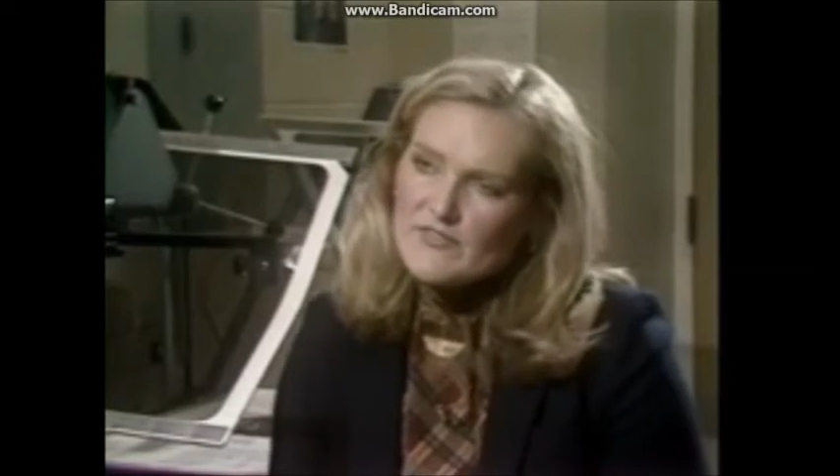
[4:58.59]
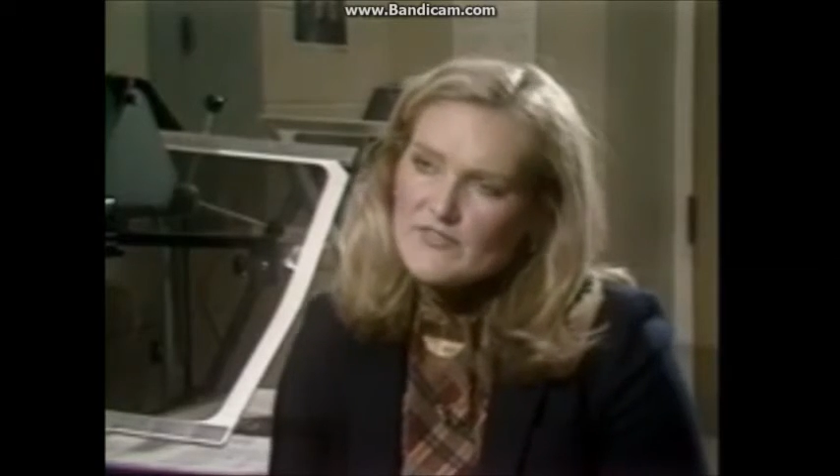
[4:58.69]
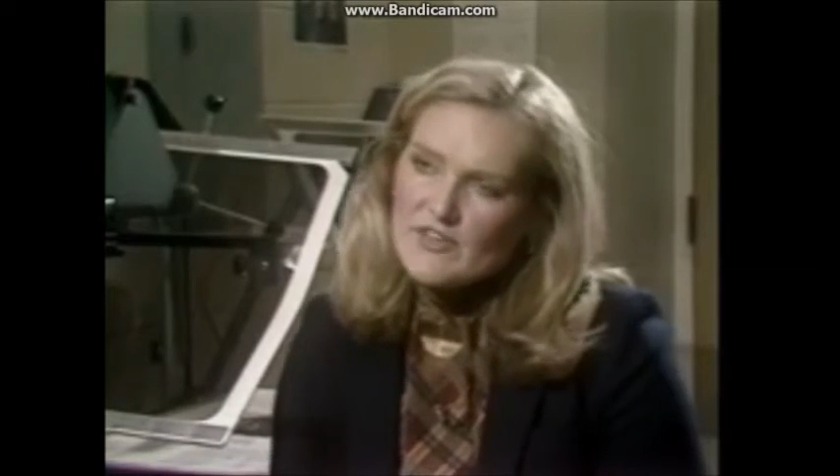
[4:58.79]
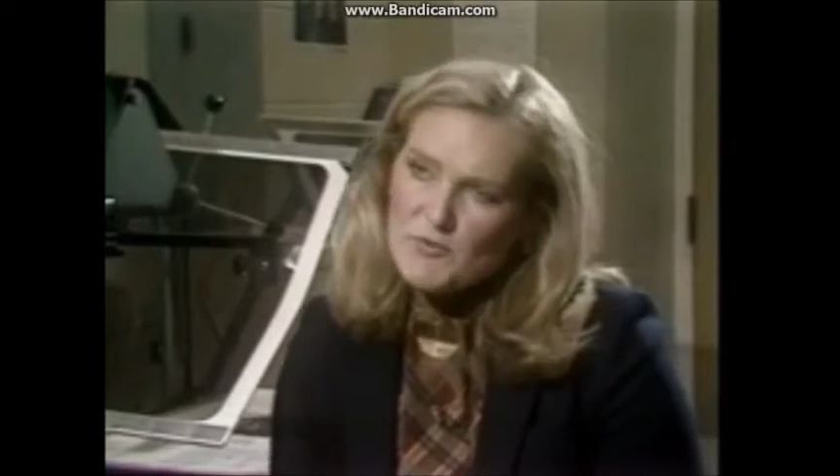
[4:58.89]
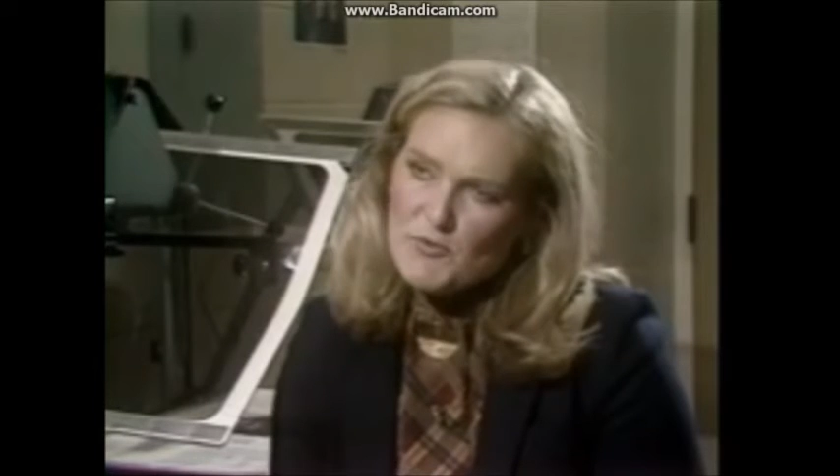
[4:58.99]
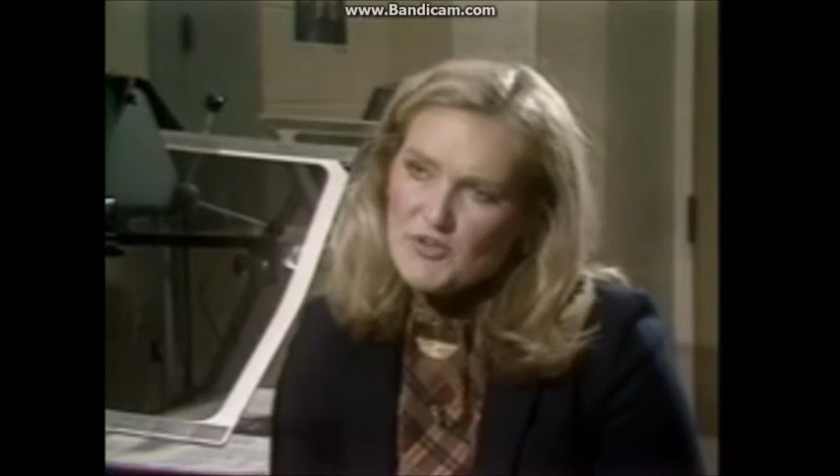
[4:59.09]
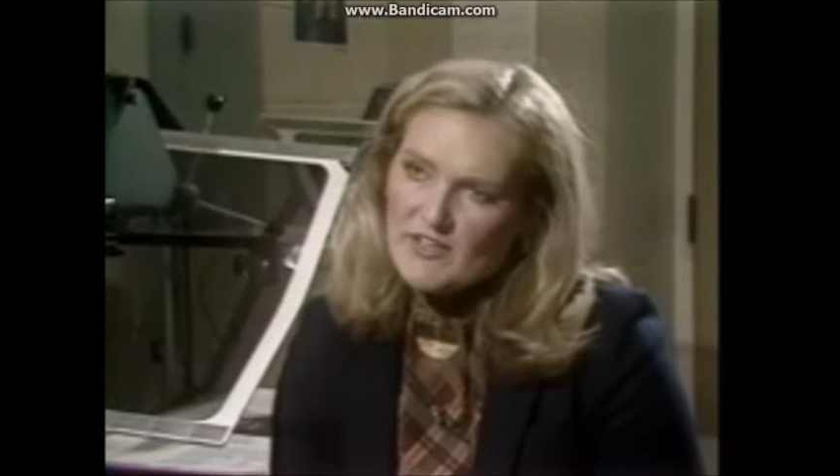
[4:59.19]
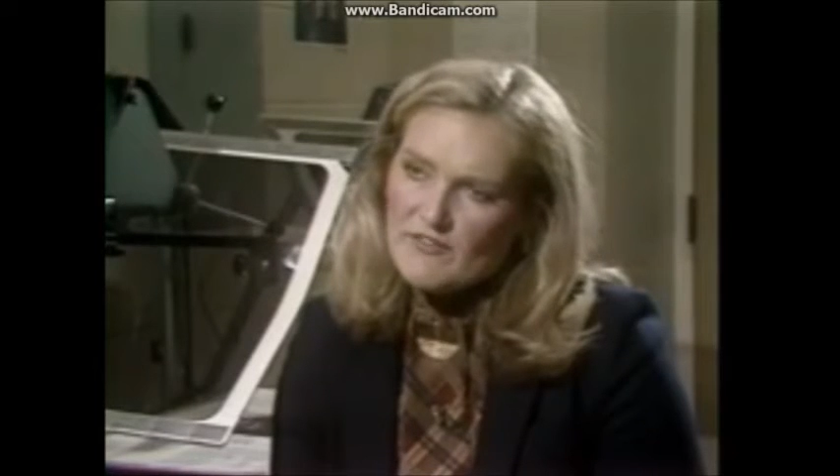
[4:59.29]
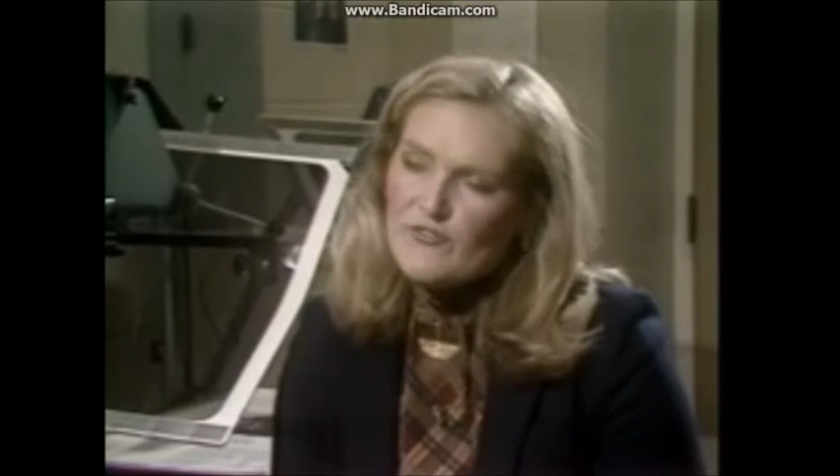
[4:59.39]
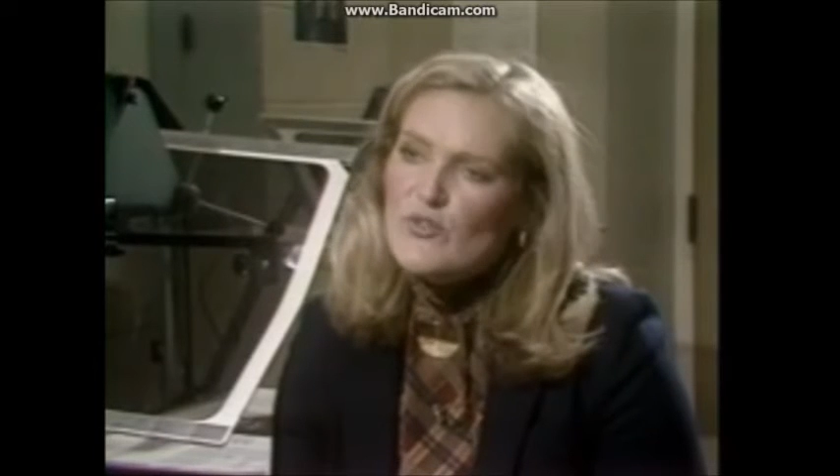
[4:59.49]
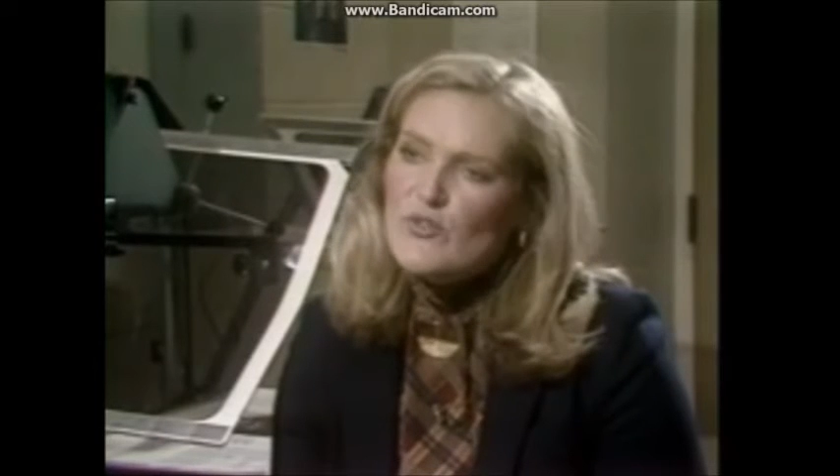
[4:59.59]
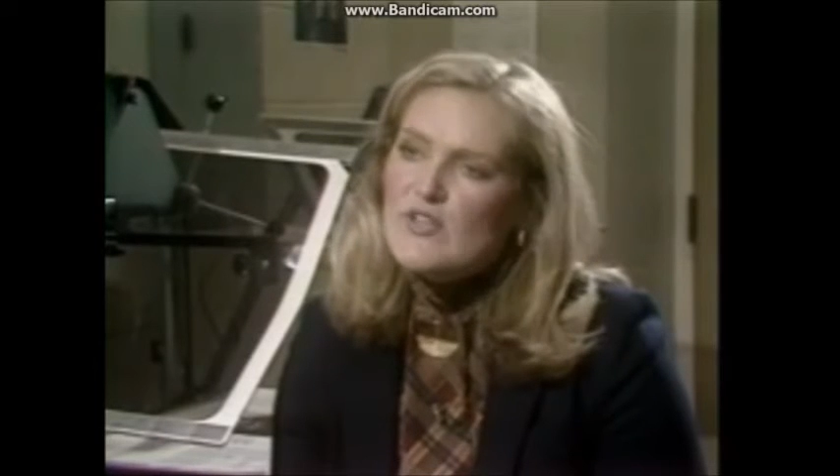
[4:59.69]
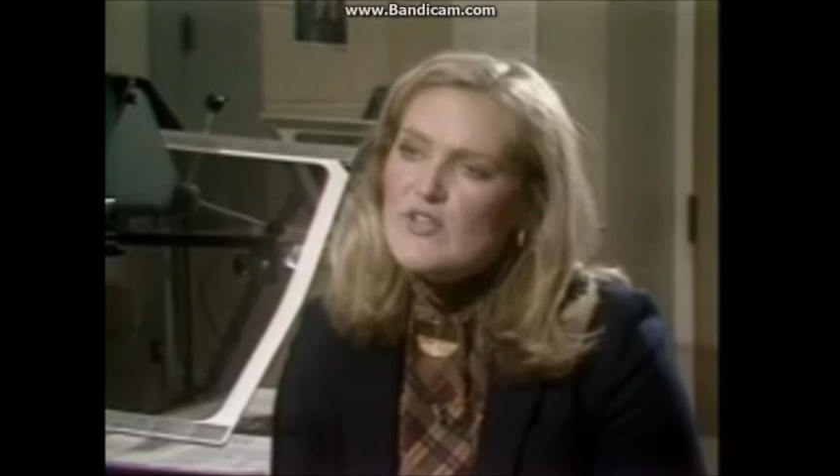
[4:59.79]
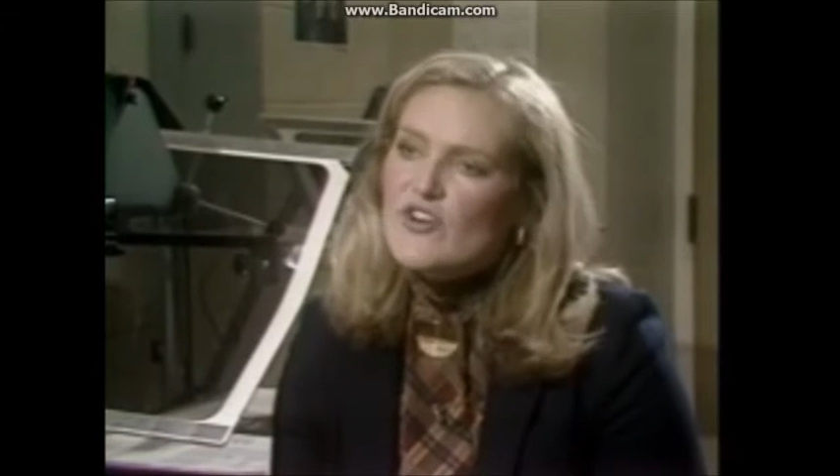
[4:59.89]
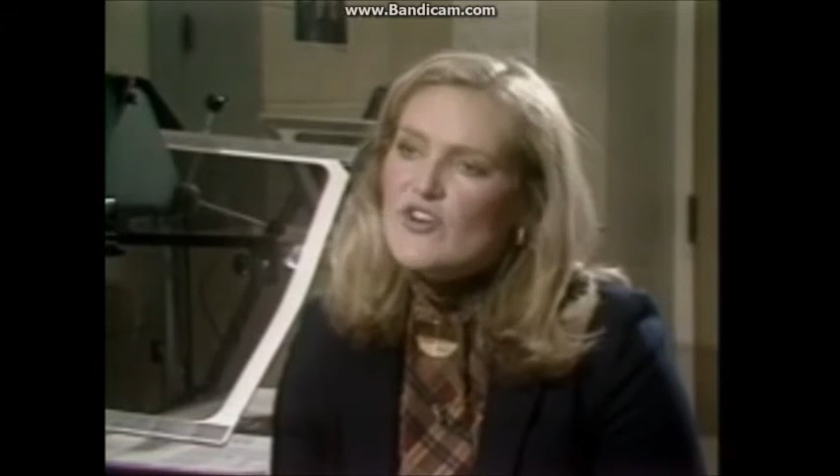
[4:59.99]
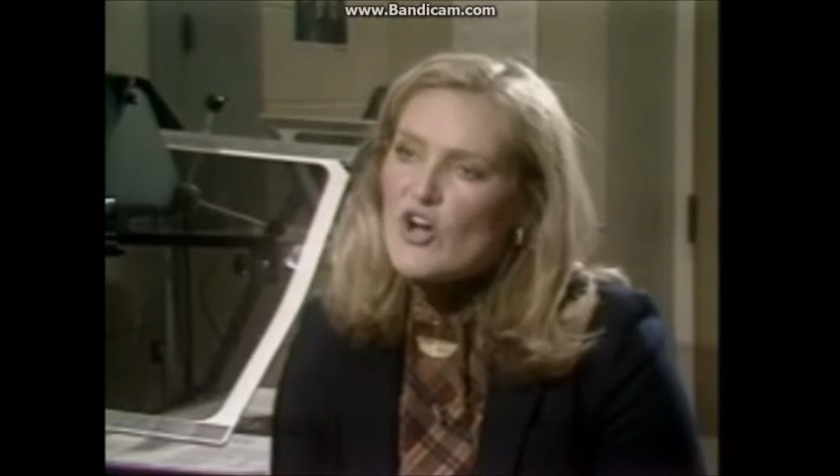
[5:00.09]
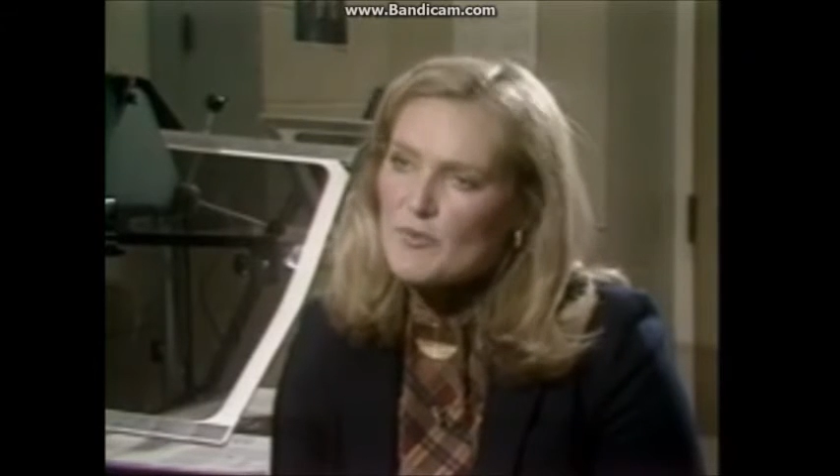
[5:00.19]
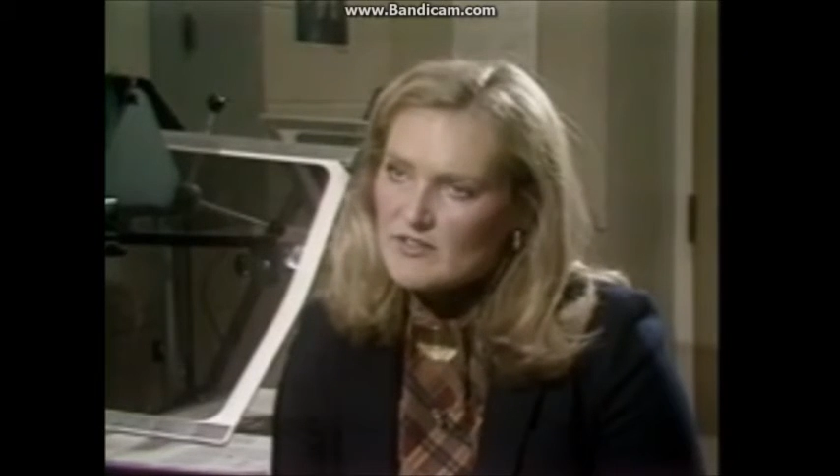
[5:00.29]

community view these phenomena?